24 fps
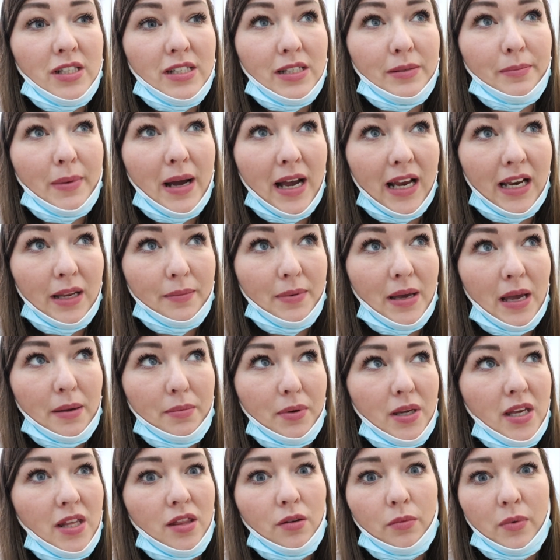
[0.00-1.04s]
smiley
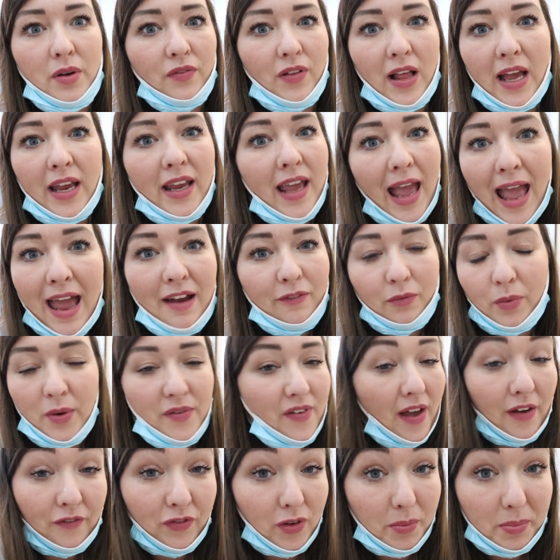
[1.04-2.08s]
baby, even with like
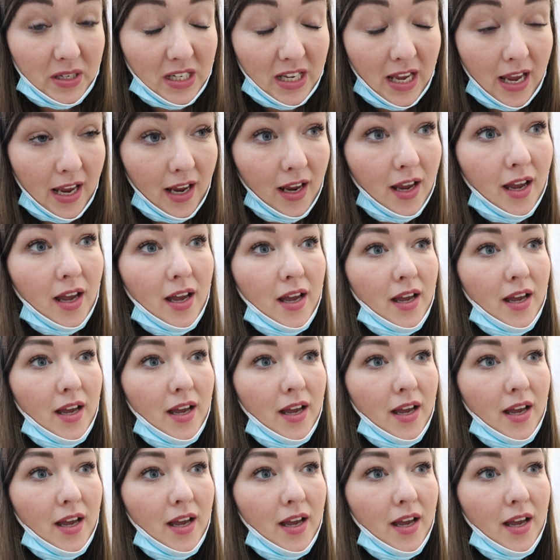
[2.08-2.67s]
with everybody.